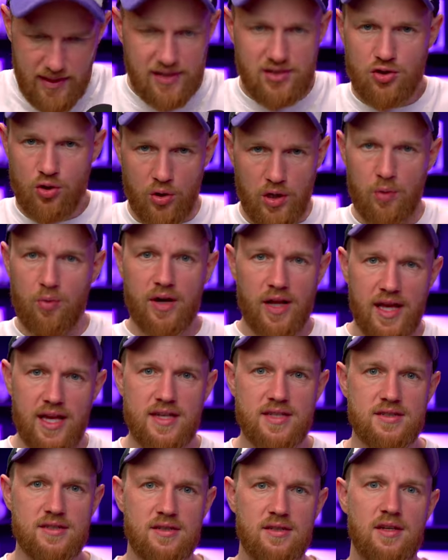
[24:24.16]
let's call it what it
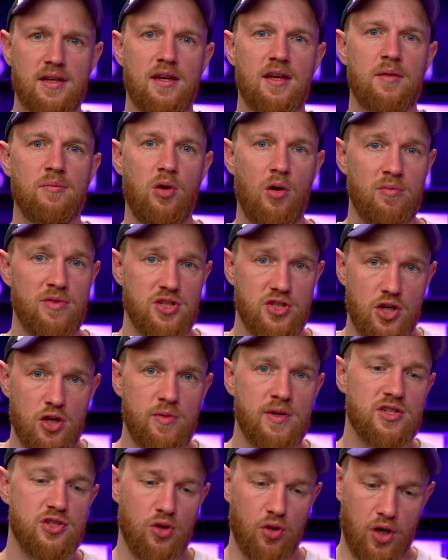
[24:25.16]
is. Problem is
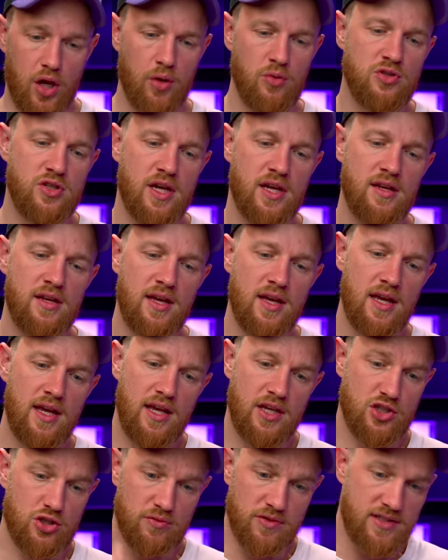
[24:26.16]
you, it's your coaching,
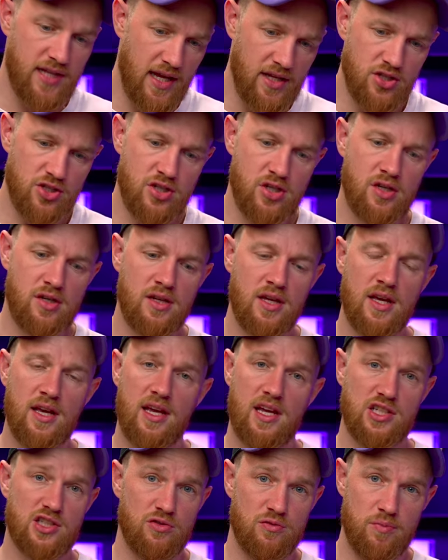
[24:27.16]
it's your retention,
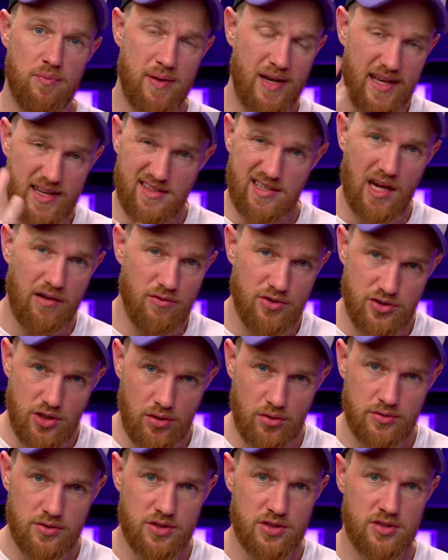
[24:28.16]
it's the ability to get
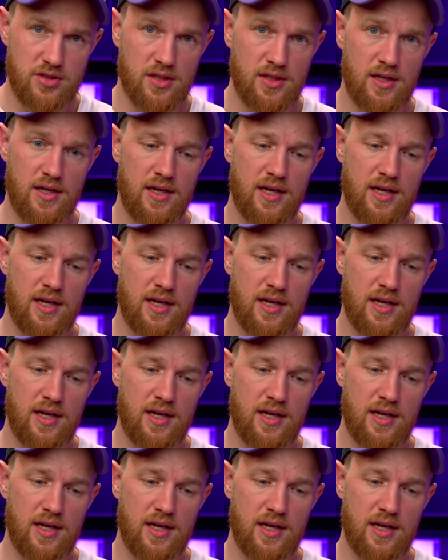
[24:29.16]
results.